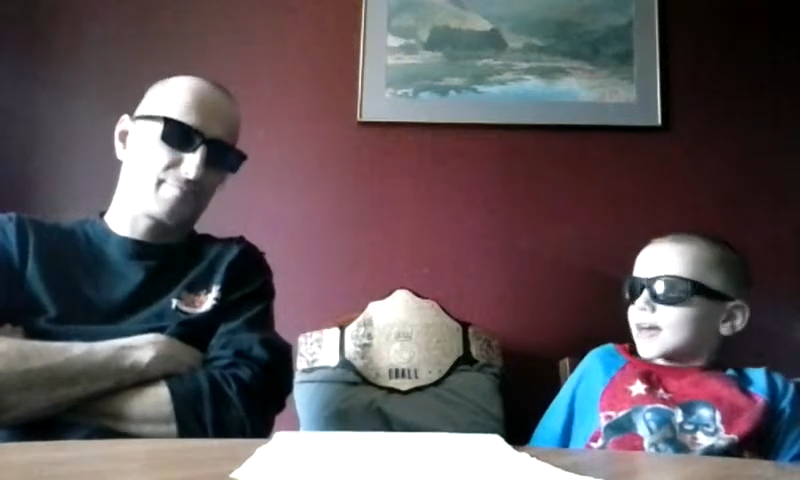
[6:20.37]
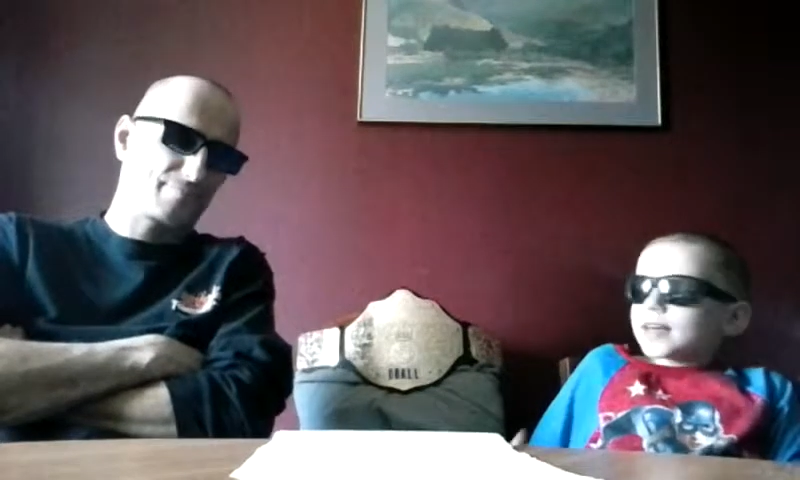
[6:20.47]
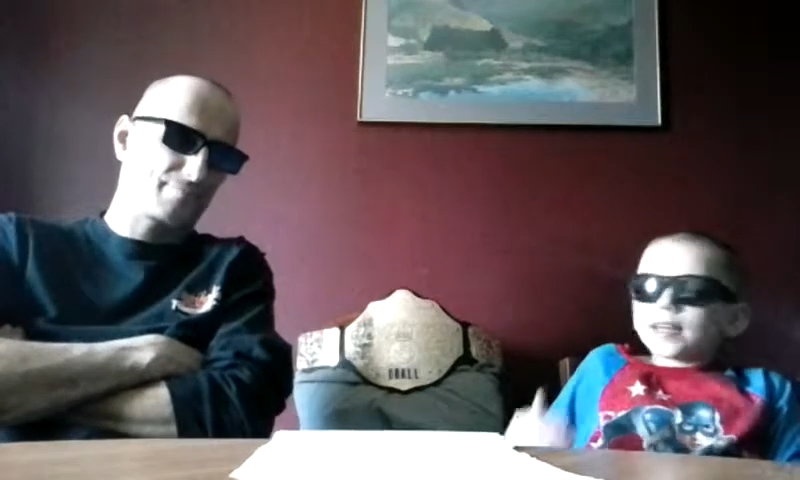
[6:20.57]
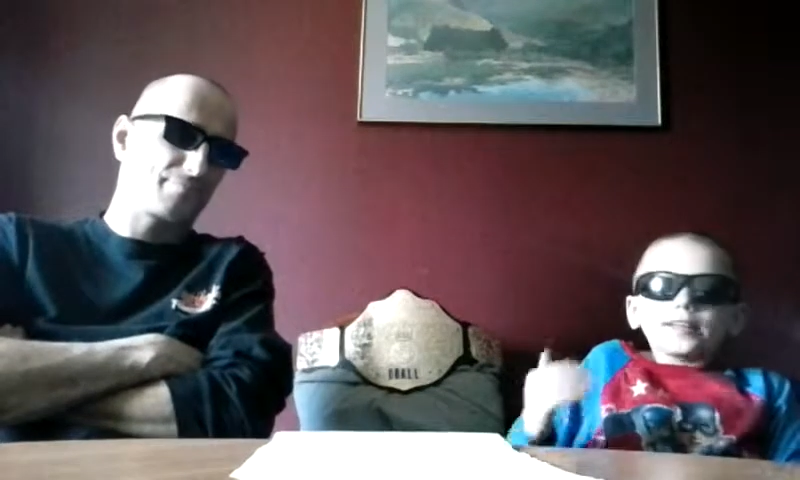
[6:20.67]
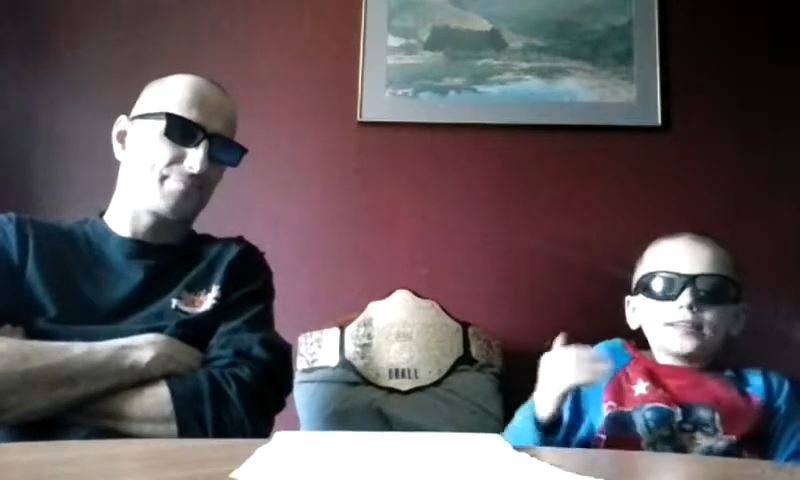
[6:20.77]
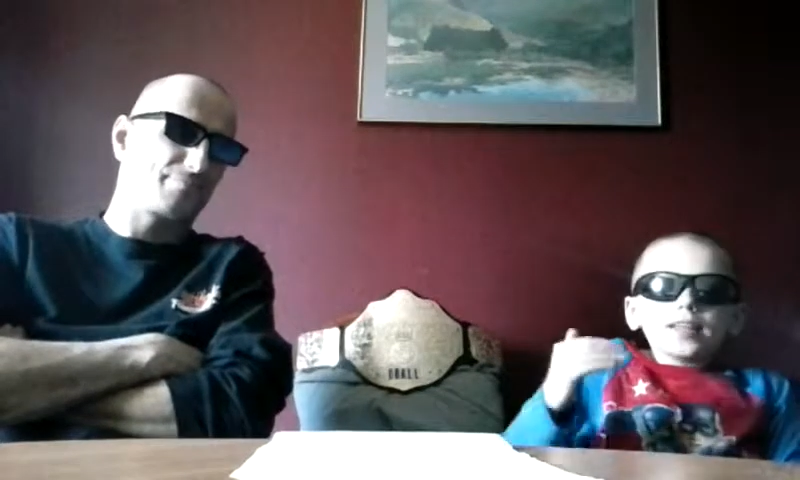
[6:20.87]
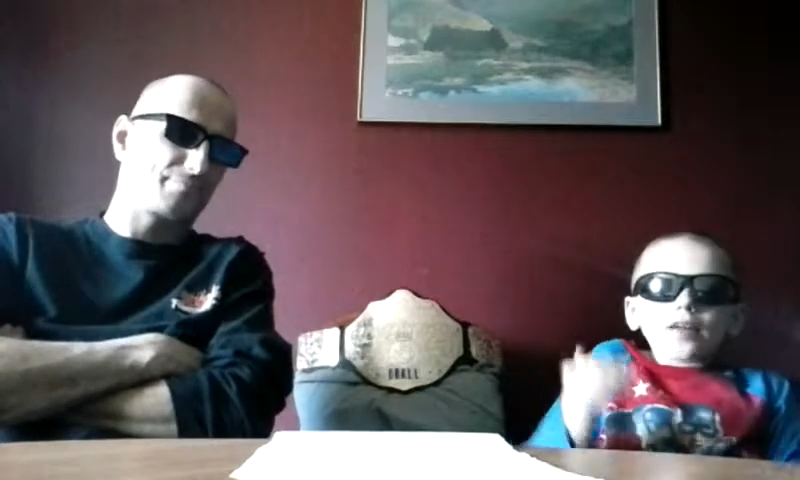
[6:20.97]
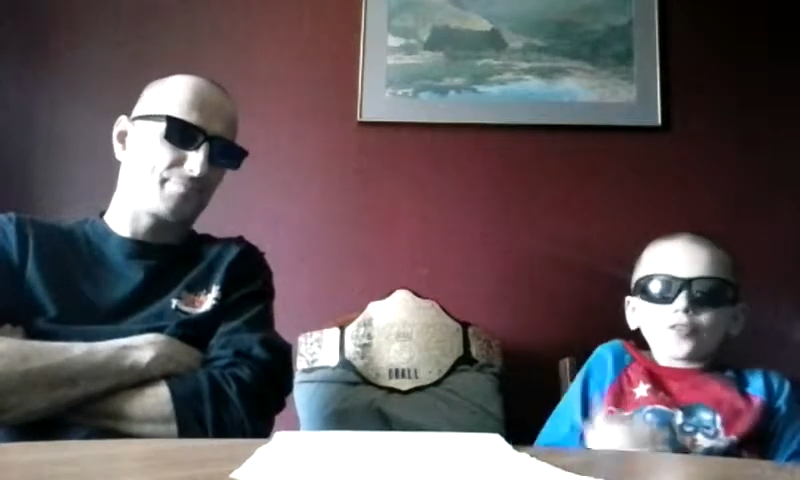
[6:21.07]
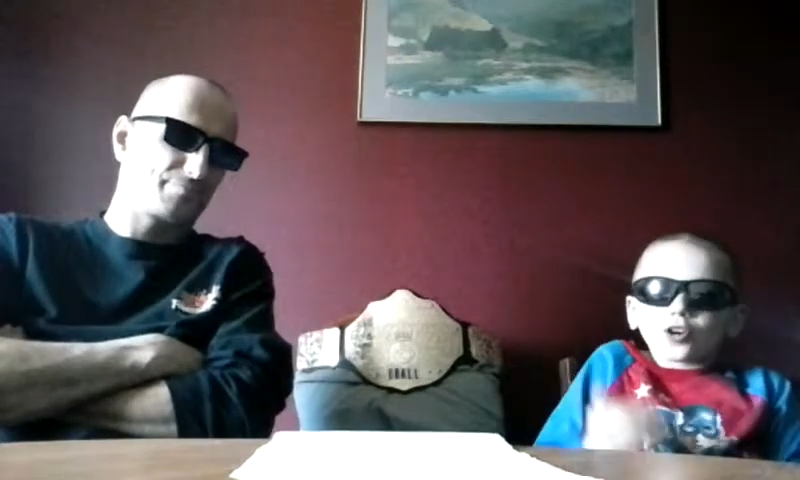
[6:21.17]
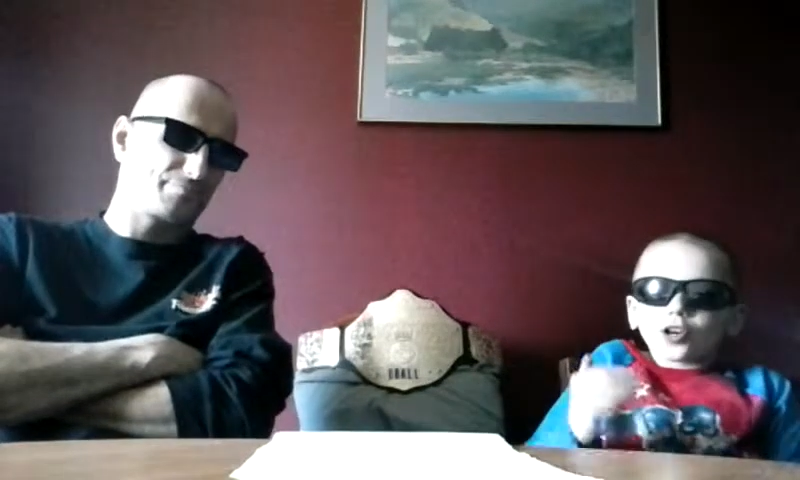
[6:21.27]
Like, he
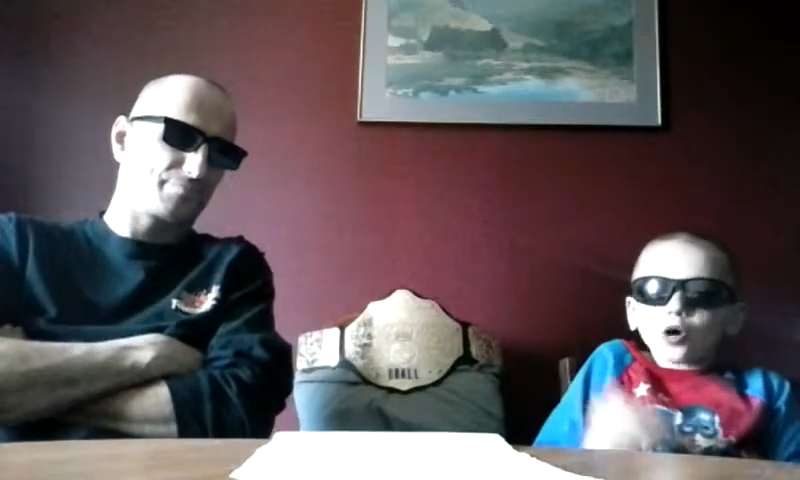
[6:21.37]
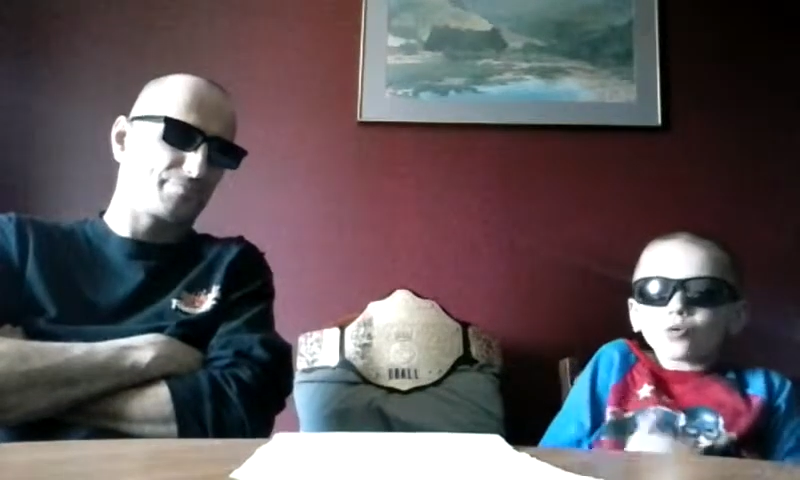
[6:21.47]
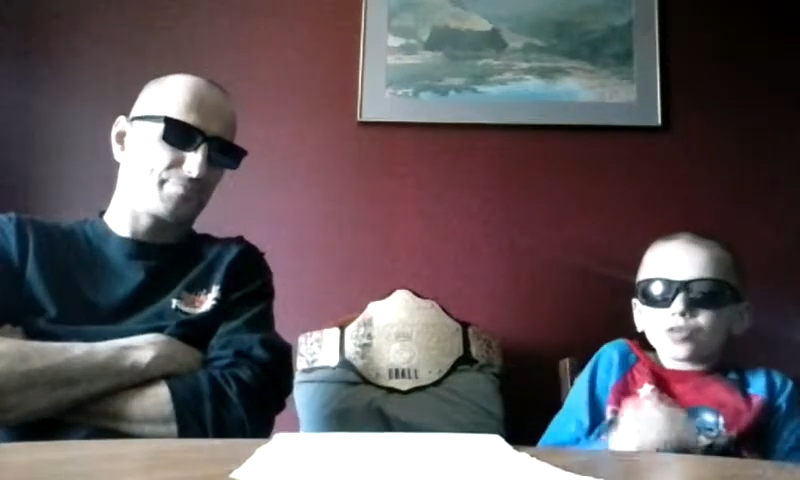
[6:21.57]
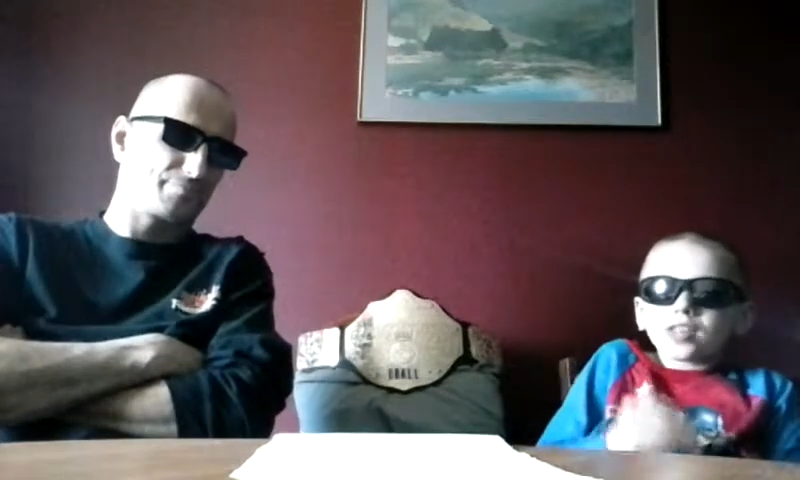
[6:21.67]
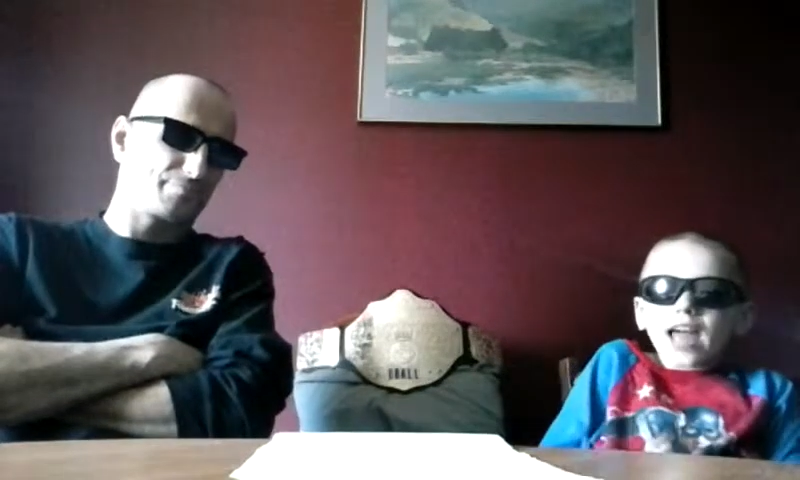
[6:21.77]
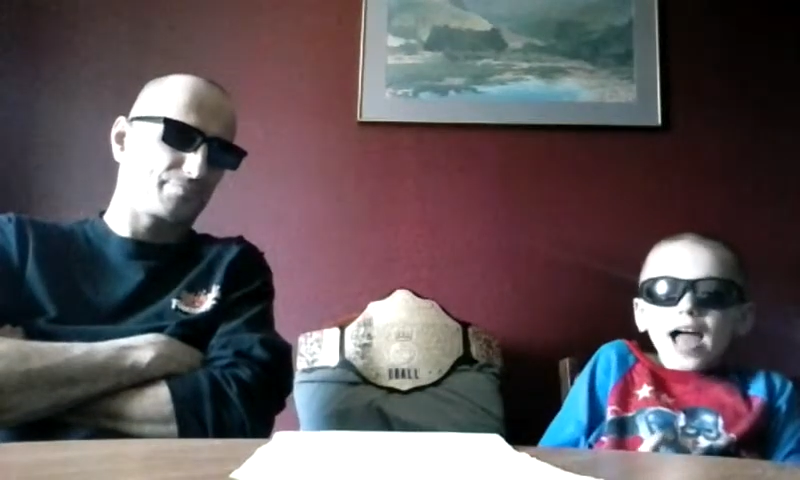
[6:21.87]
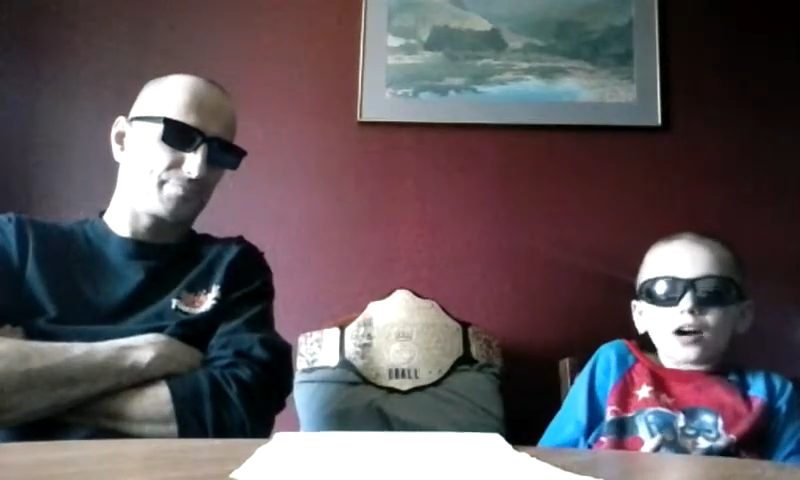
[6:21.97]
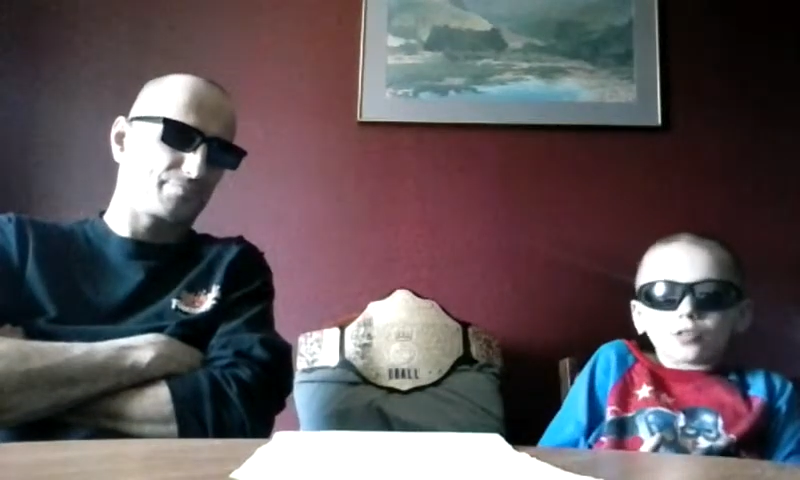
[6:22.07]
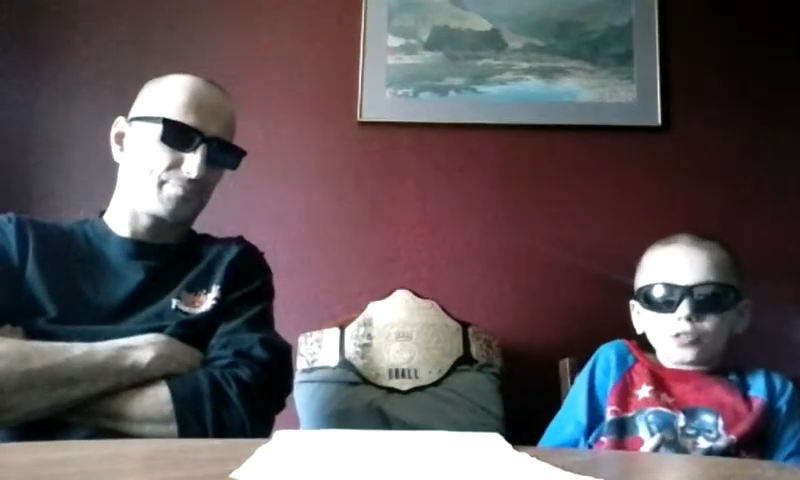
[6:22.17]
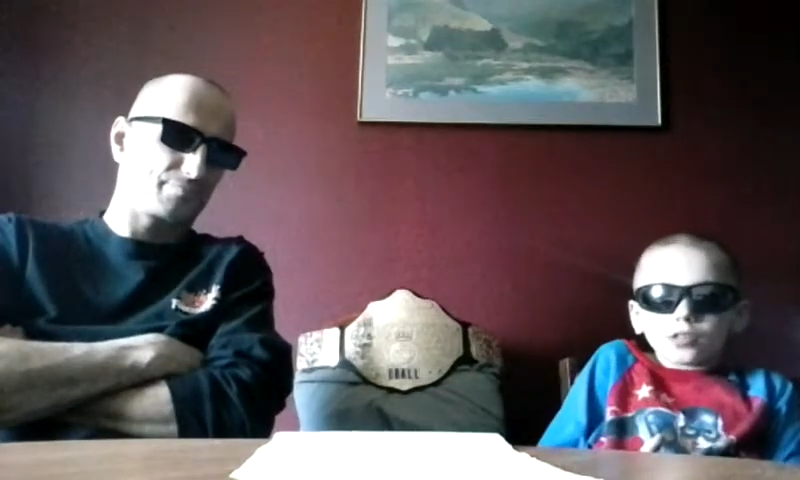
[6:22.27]
never goes
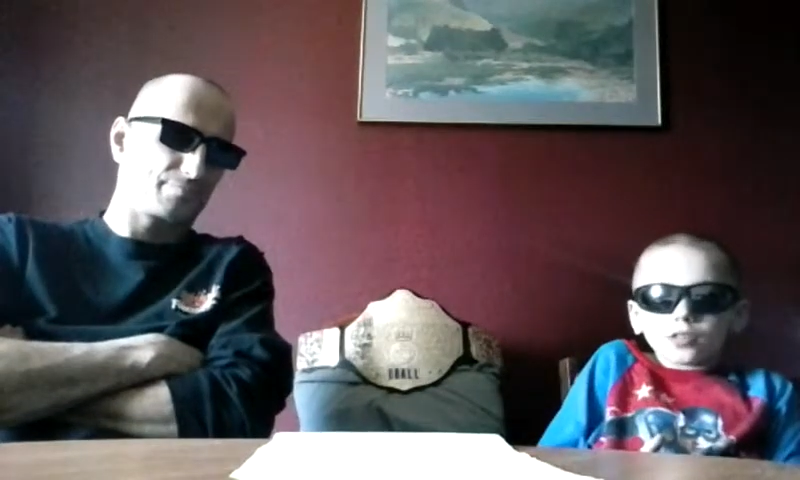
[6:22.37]
down.